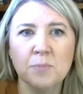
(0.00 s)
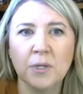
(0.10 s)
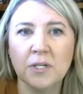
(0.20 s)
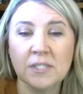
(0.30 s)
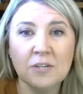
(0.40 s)
but
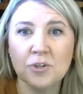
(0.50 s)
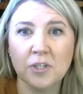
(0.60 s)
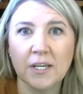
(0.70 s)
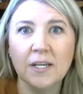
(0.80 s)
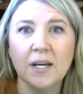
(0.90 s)

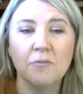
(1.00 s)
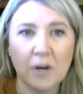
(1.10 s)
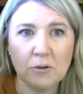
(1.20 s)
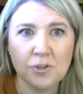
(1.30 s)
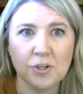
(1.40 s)
essentially a
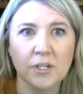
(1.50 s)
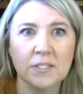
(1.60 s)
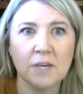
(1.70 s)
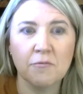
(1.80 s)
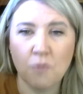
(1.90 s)
voucher is
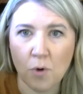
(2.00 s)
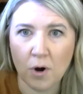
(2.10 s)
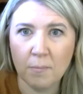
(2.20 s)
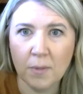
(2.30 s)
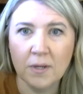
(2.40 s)
a
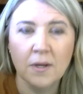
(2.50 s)
form,